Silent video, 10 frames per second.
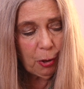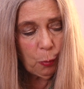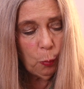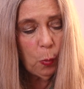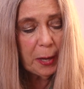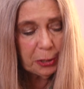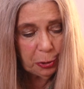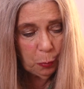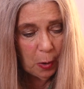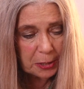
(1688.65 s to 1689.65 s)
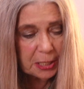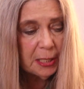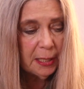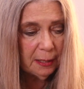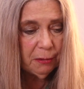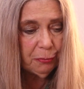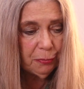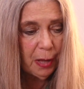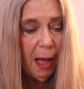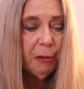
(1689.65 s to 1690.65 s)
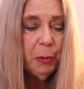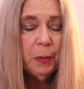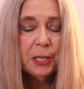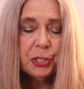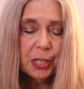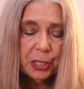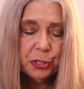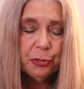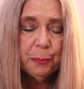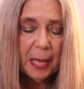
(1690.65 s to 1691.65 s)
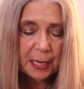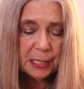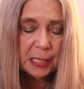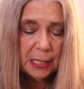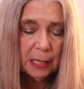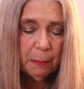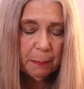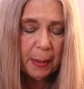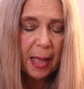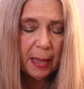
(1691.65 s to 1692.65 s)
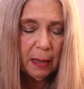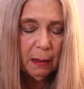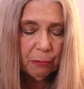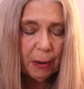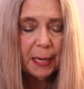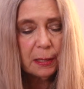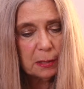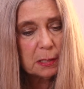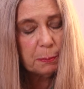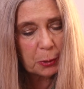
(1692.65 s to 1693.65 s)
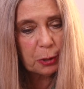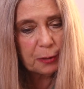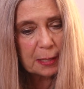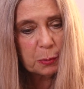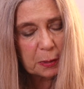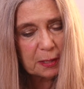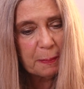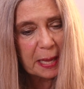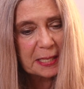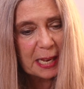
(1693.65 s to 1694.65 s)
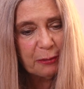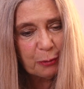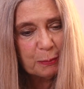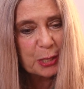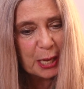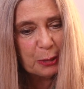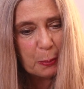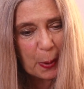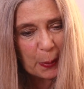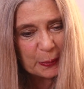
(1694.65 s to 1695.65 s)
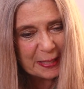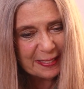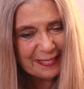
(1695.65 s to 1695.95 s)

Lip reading: what you want to give, how you want to change humanity by writing this book. That's what the mandate from Chandler Bolt.